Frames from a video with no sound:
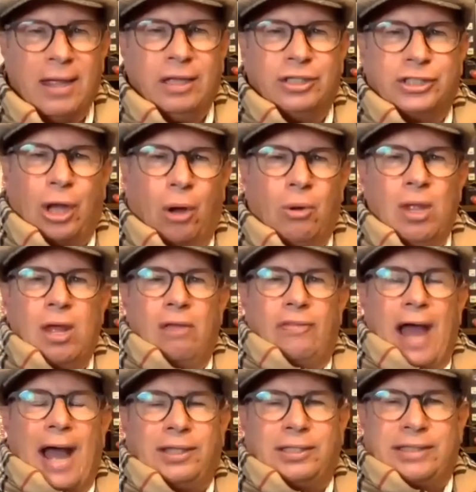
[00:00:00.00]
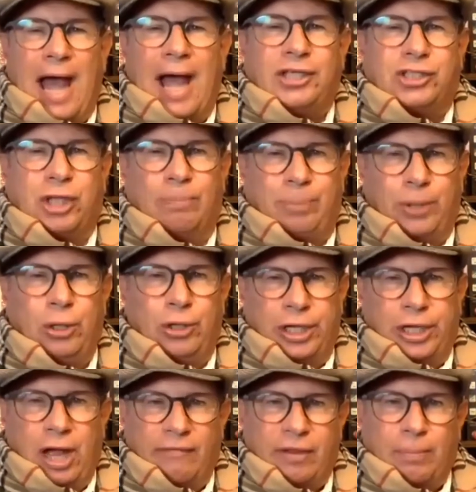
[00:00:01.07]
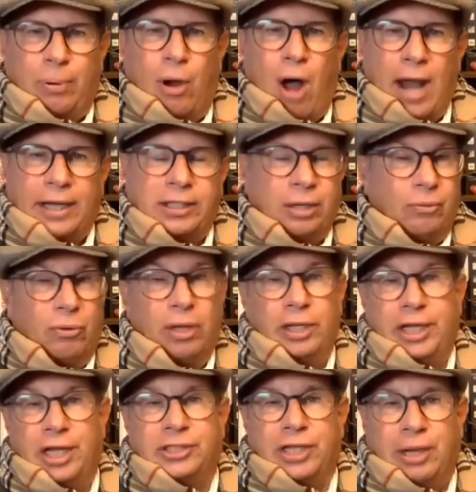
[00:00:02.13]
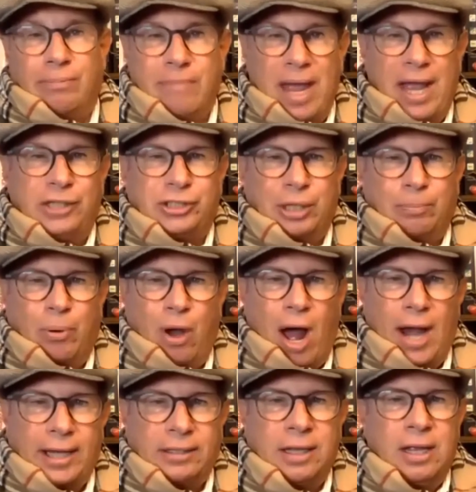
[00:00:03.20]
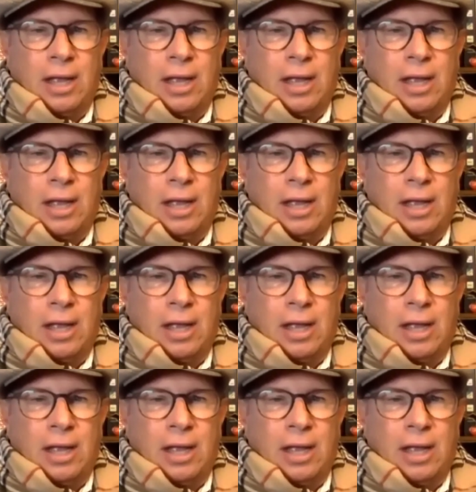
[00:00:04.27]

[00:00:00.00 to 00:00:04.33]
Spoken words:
So that's the beauty of the product. It really is an amazing product.